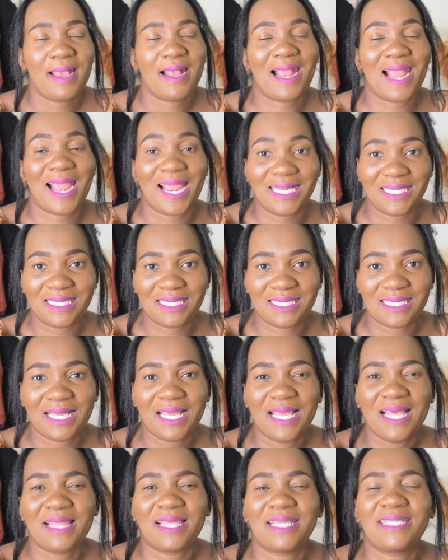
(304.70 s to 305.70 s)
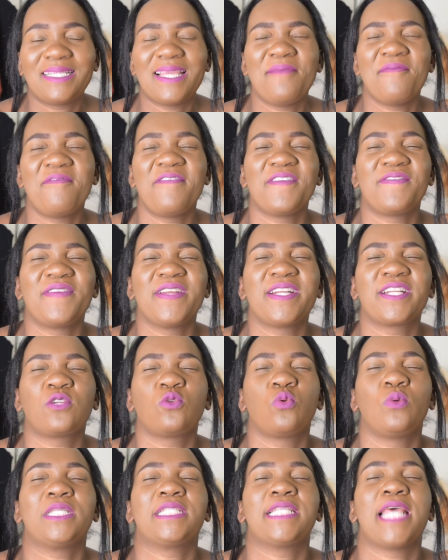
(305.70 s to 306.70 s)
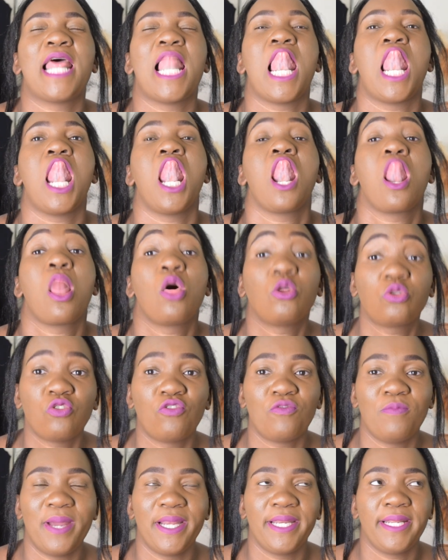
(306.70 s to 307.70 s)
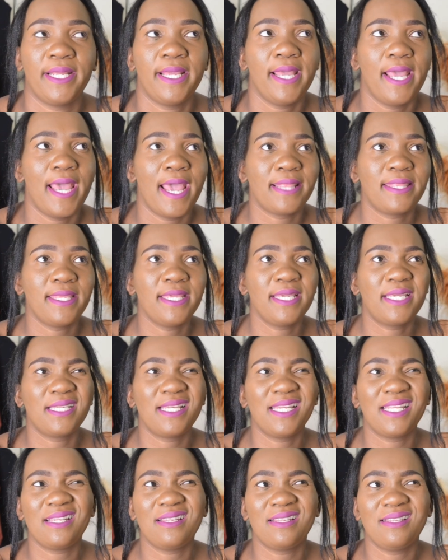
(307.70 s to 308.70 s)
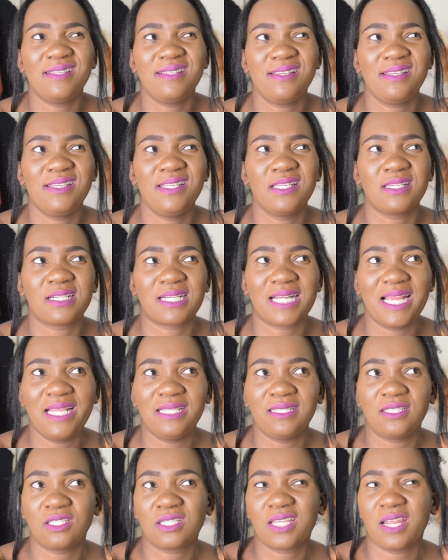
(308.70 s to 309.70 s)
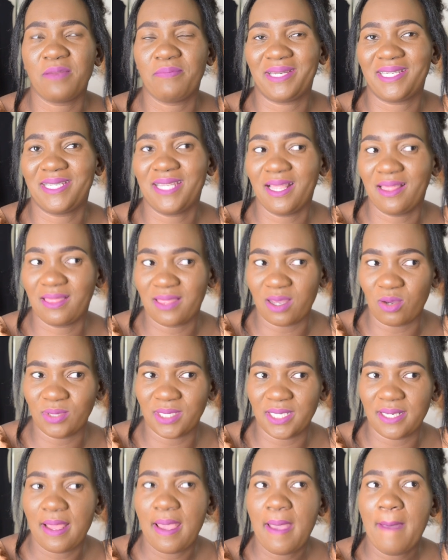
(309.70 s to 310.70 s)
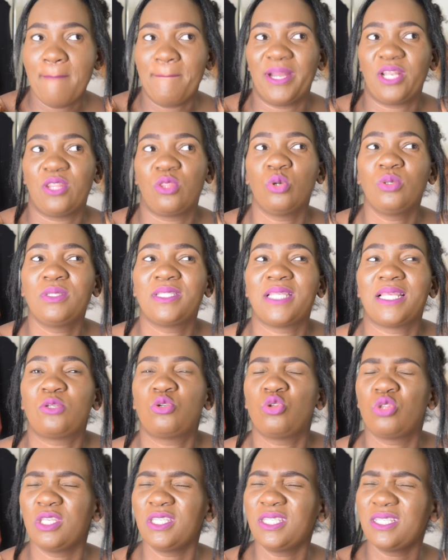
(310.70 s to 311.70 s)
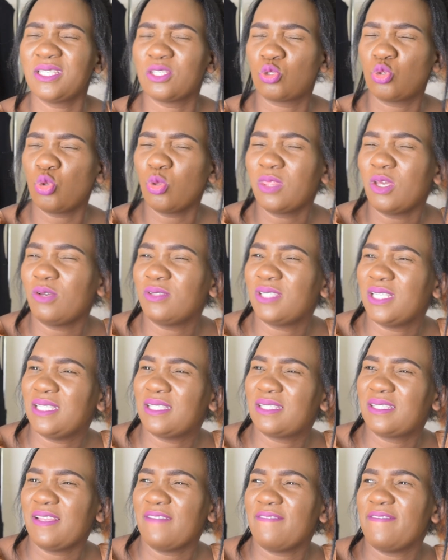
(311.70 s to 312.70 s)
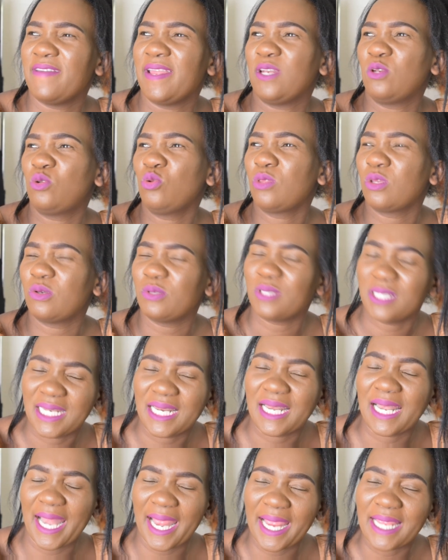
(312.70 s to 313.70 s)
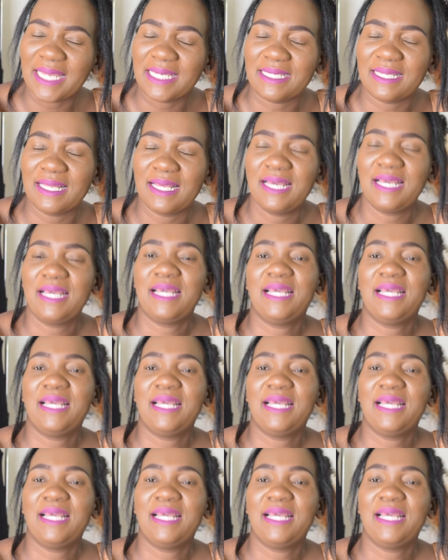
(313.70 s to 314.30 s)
Guys, that time 500 was oh. a lot of money. I think in rands it can be 10,000 but those are this is 2007 2008